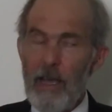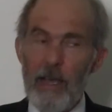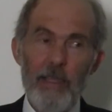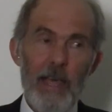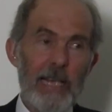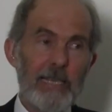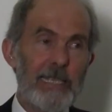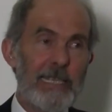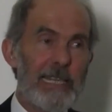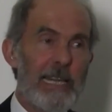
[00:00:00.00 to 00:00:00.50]

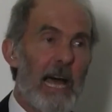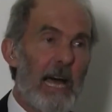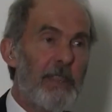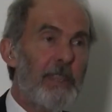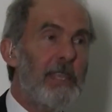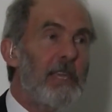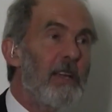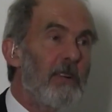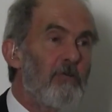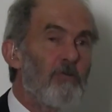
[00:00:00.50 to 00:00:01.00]
There's
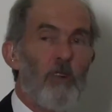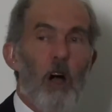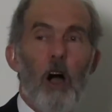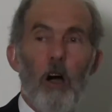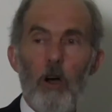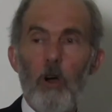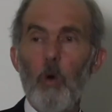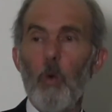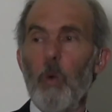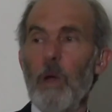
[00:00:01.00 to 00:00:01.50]
nothing
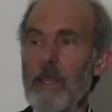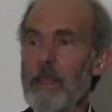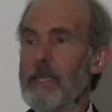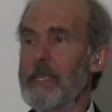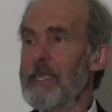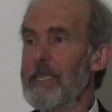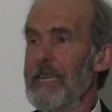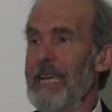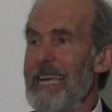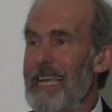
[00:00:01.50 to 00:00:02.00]
wrong with
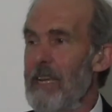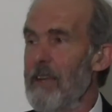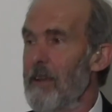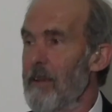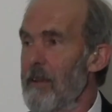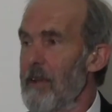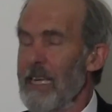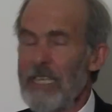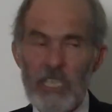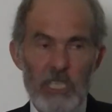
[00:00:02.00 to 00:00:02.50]

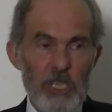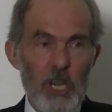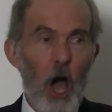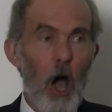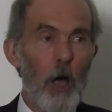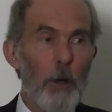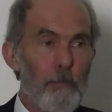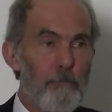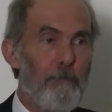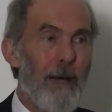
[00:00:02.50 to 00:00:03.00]
sin. It's
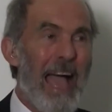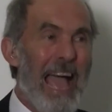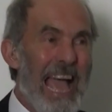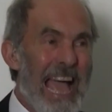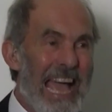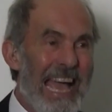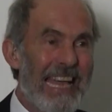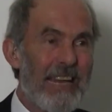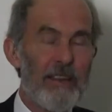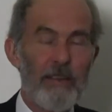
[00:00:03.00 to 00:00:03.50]
not
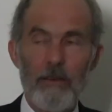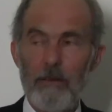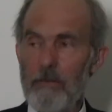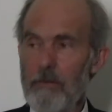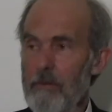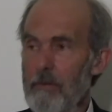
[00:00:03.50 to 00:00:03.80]
bad.